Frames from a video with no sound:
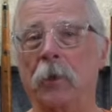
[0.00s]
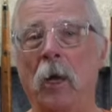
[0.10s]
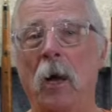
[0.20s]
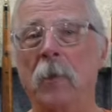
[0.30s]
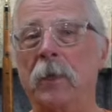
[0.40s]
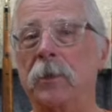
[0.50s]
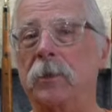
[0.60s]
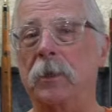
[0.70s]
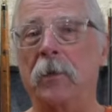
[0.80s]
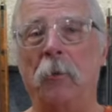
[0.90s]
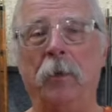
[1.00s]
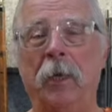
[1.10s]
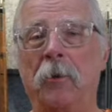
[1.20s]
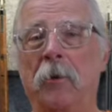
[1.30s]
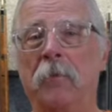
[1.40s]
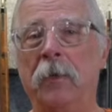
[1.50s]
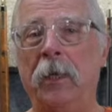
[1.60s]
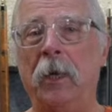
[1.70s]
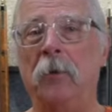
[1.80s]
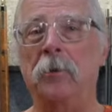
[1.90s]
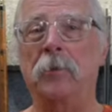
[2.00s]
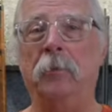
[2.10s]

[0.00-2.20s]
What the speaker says: comments that we get on our videos.